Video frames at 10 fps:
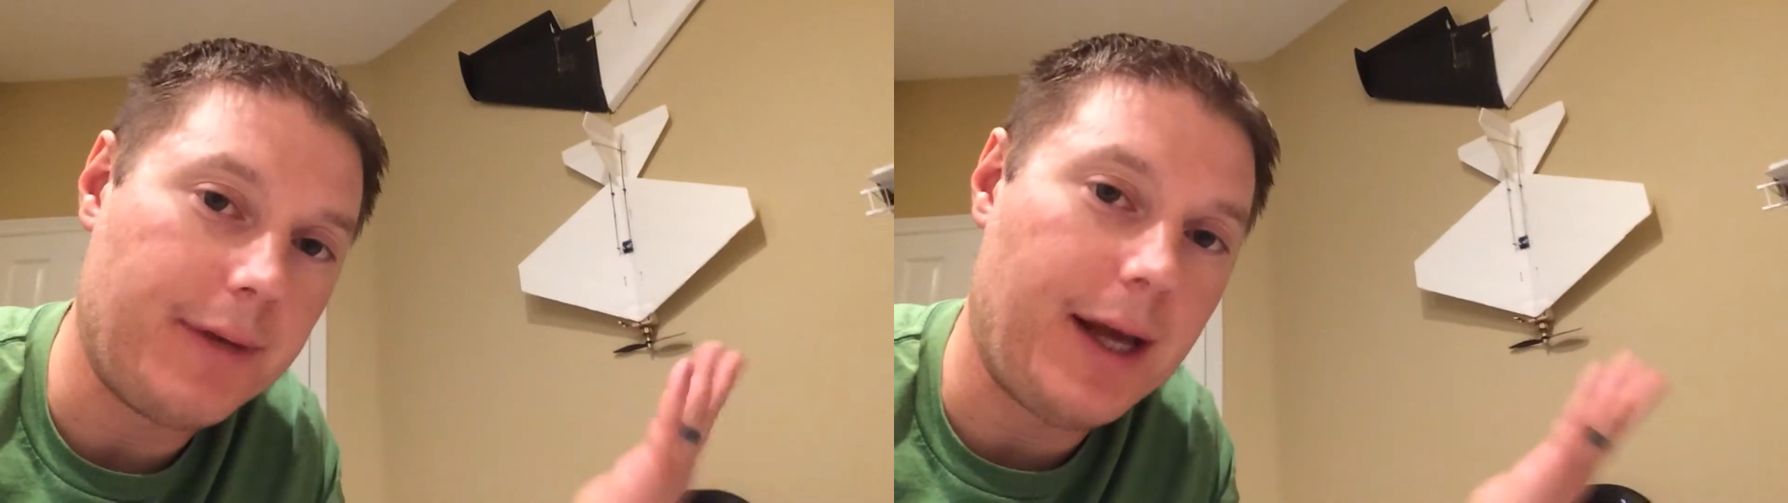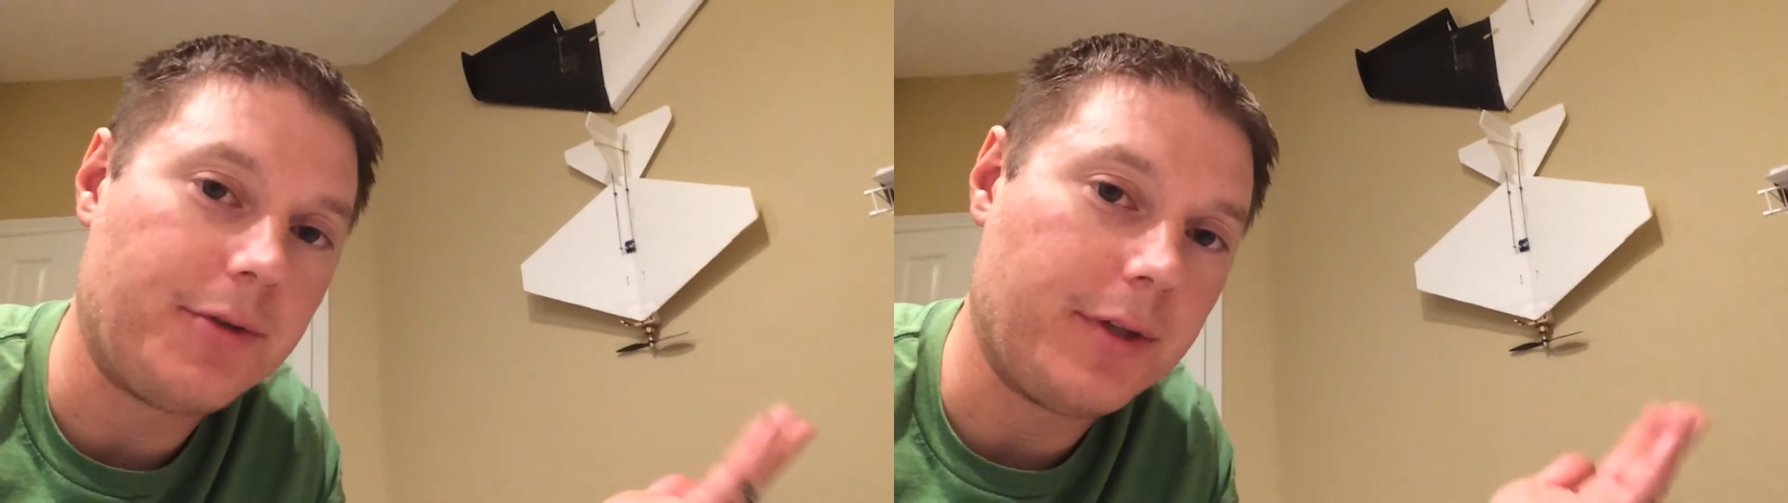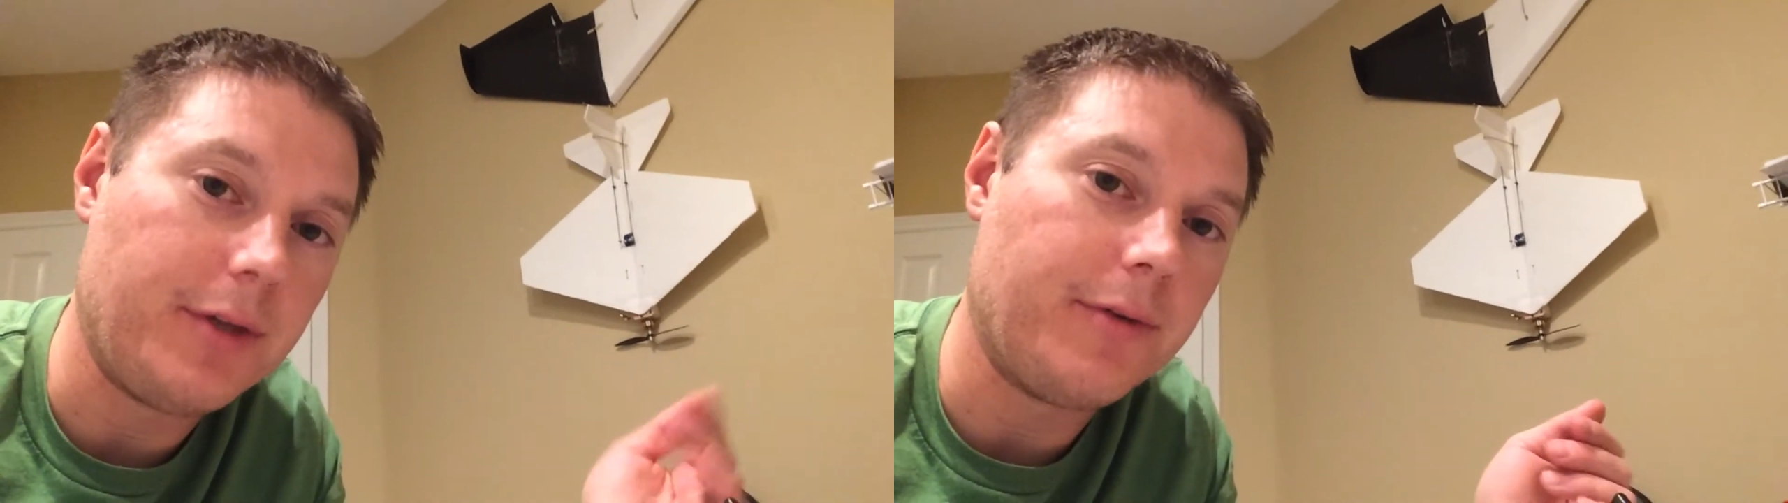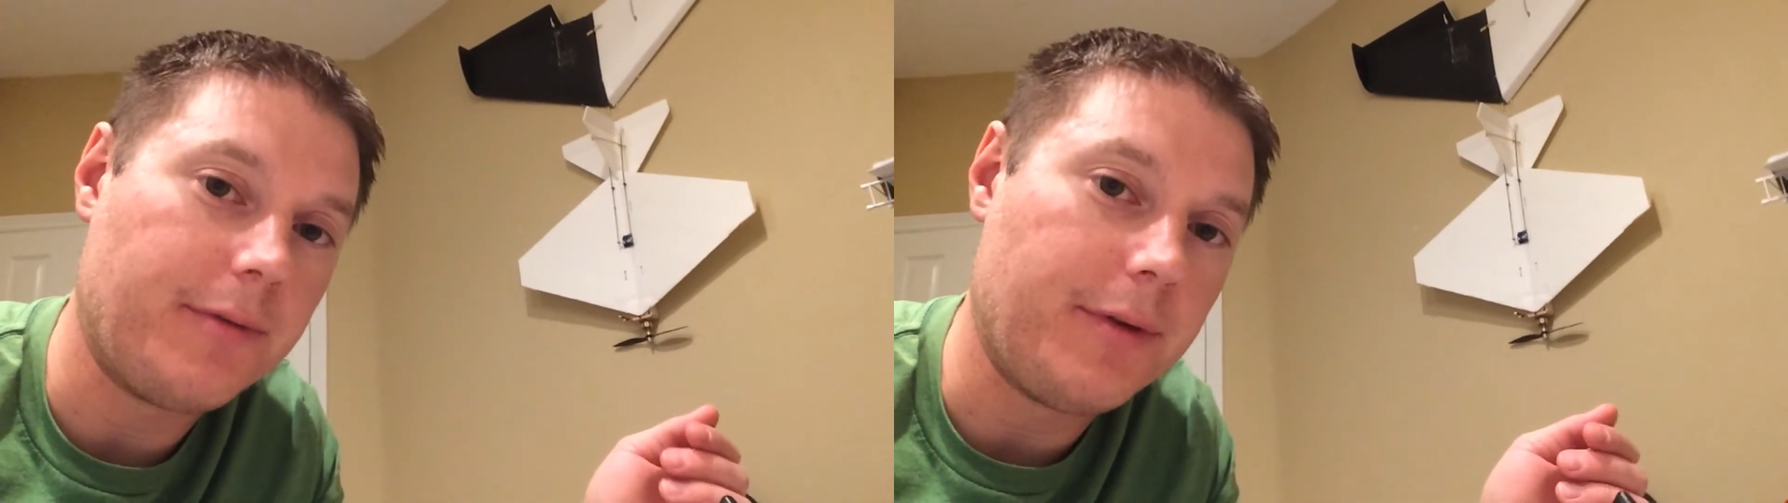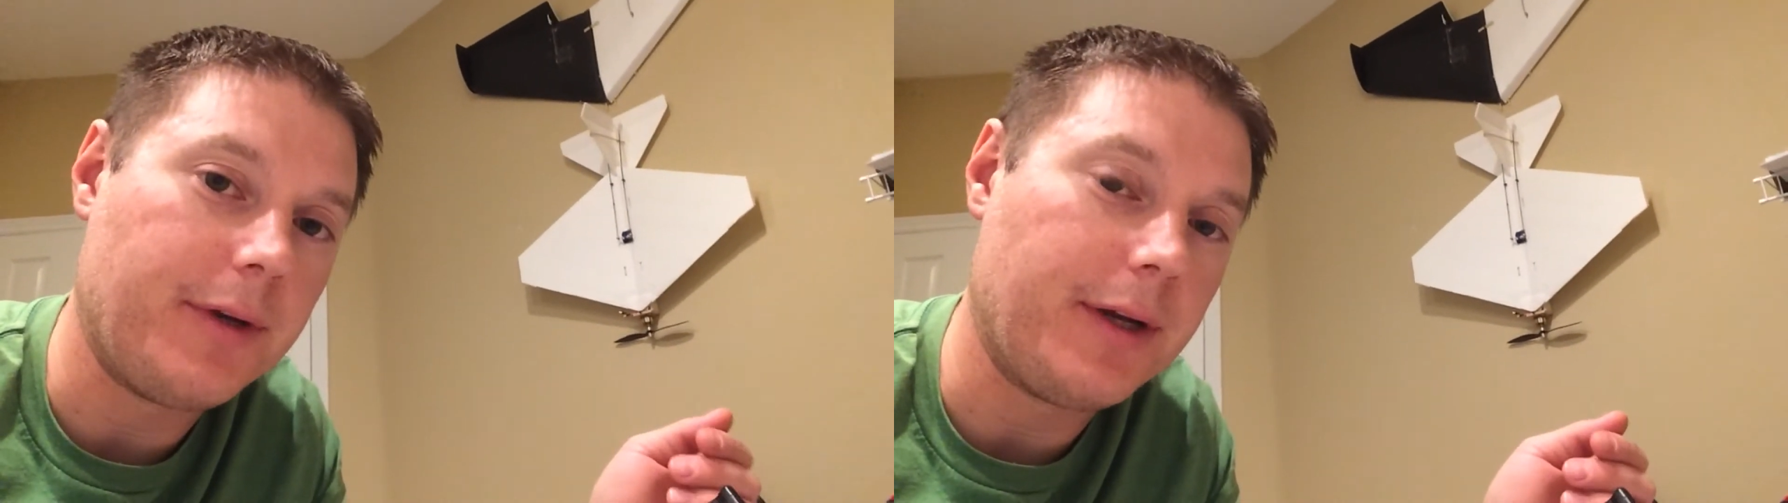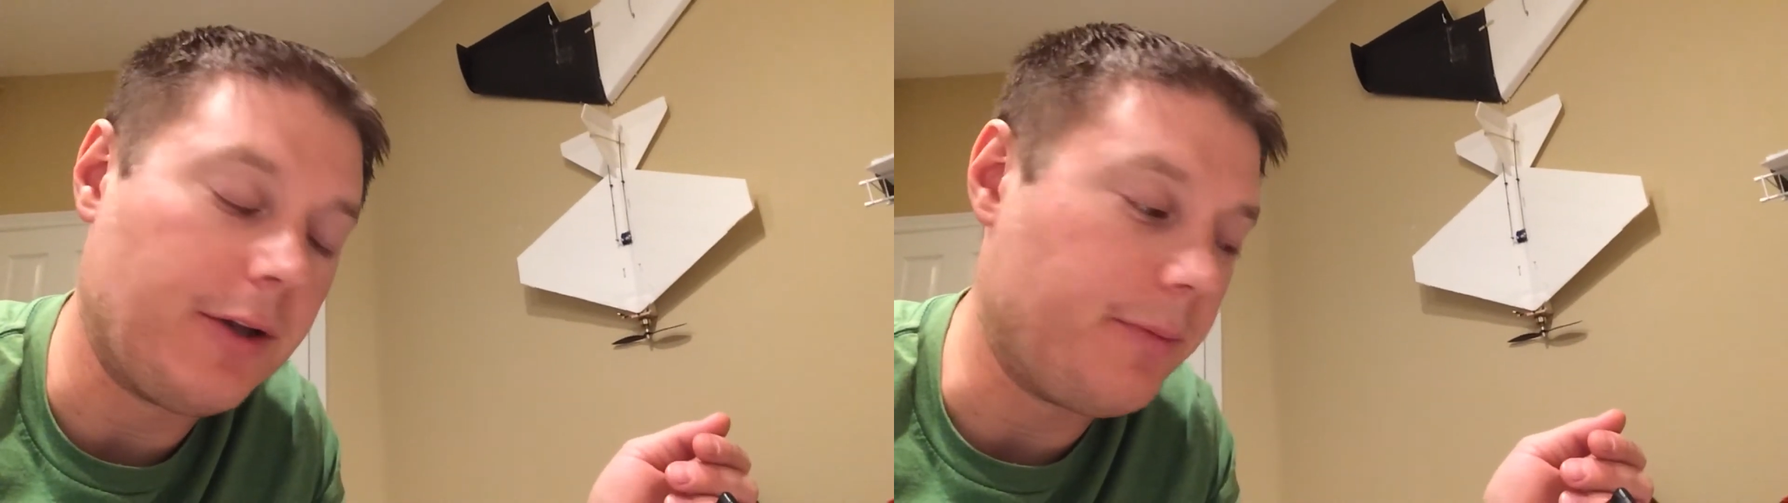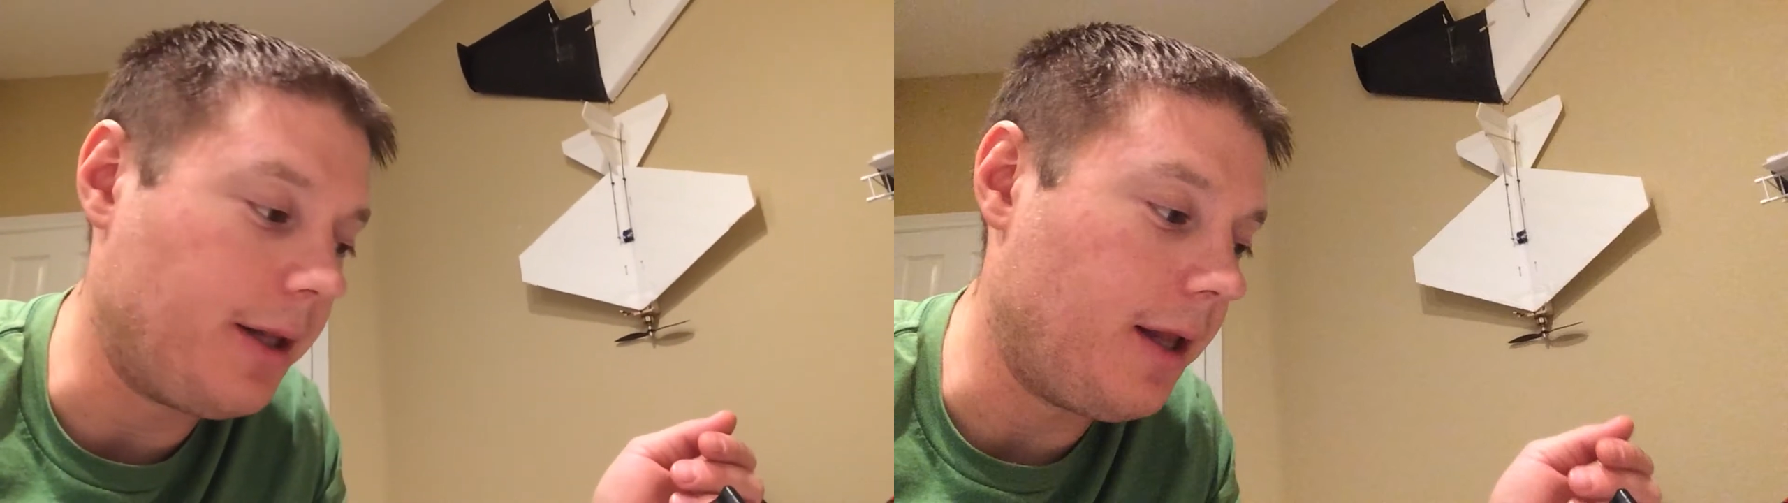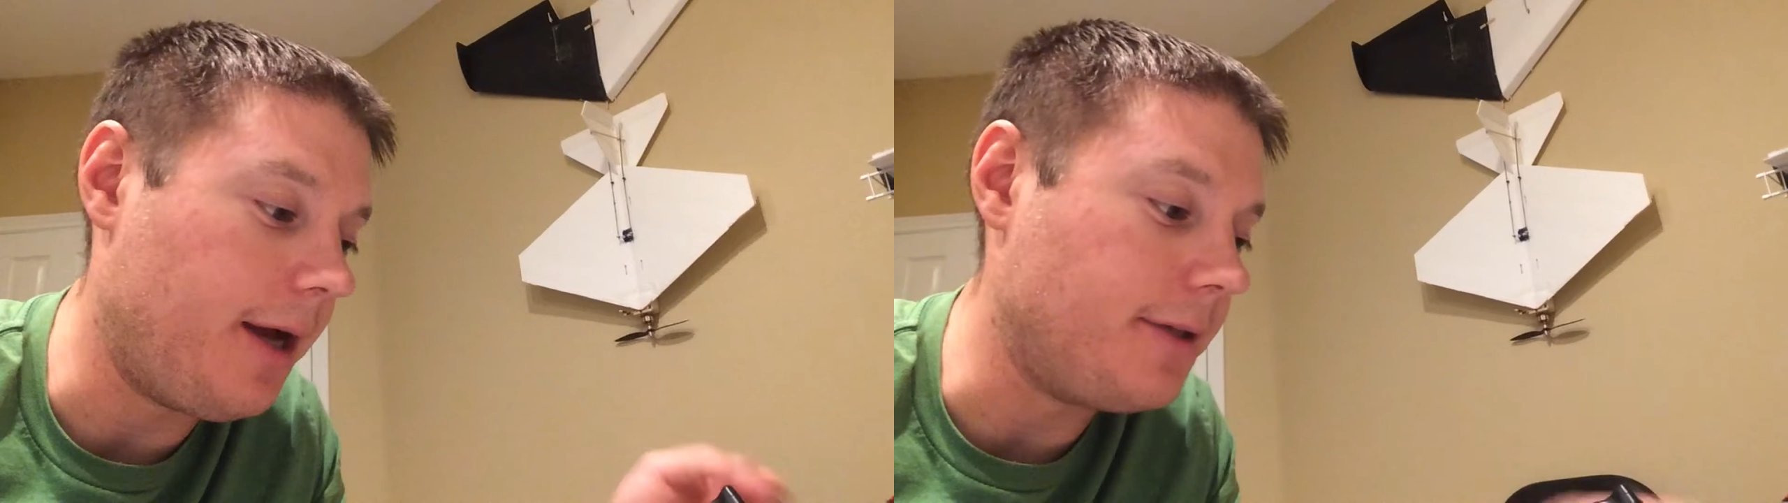naturally you get a little bit
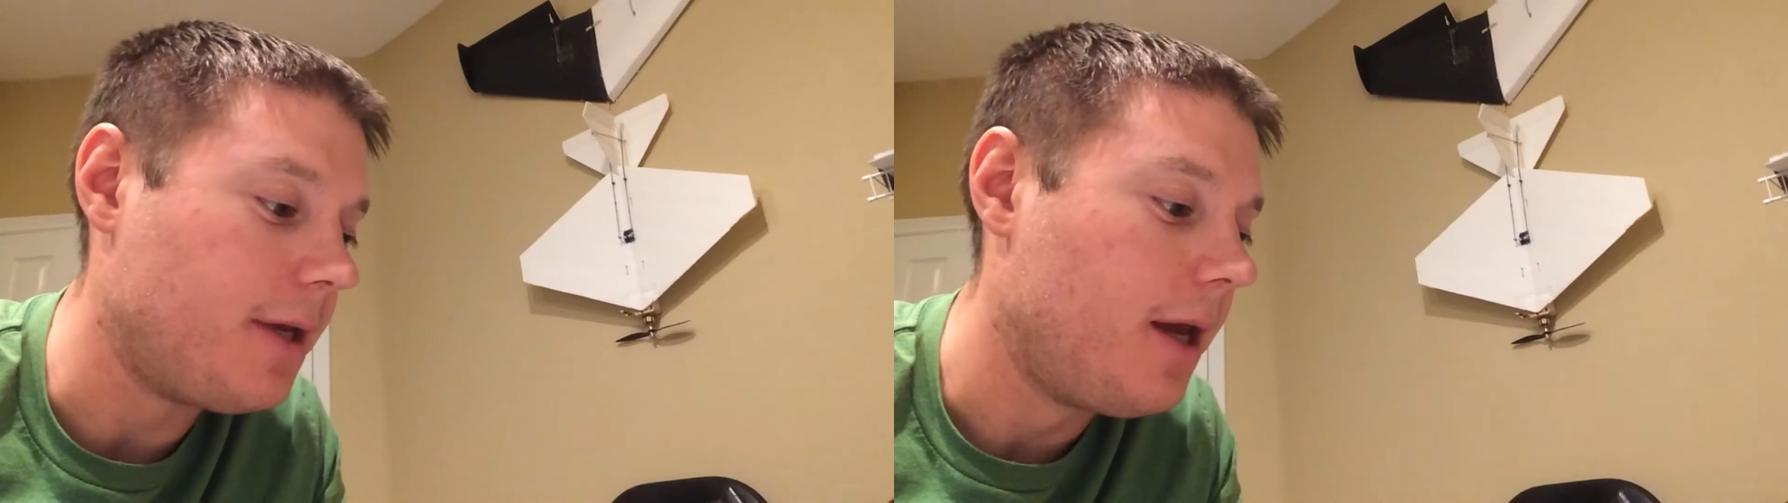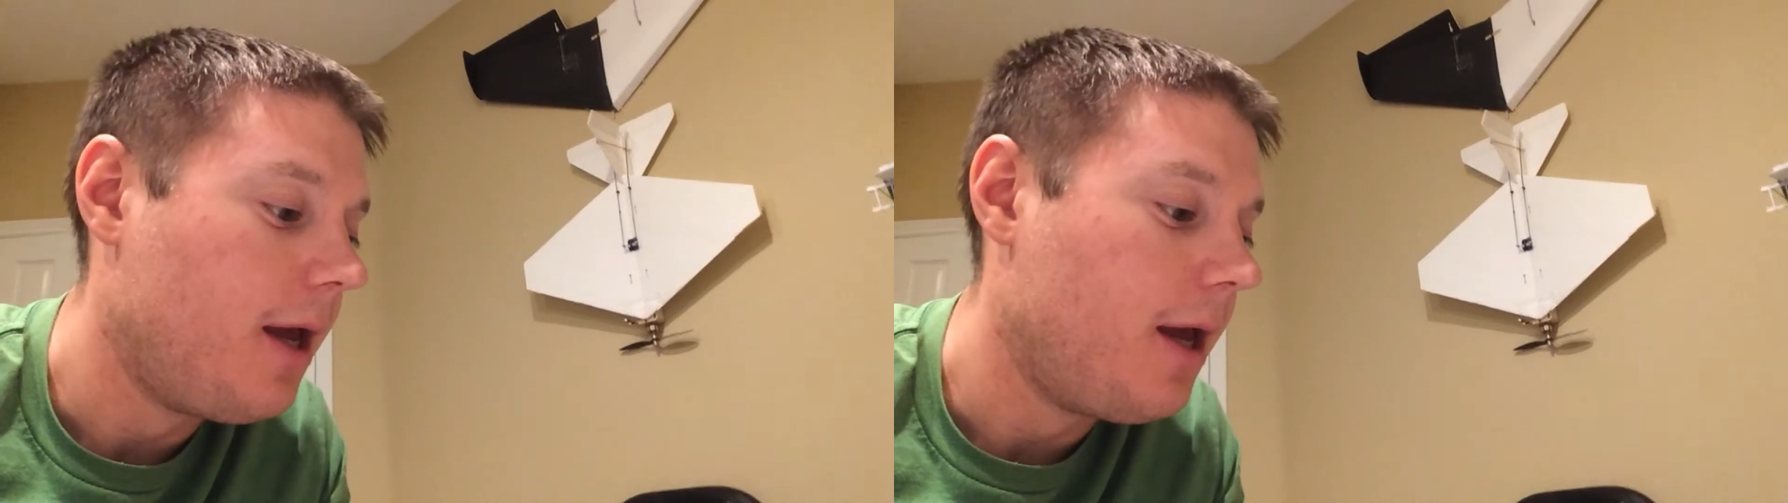of lines.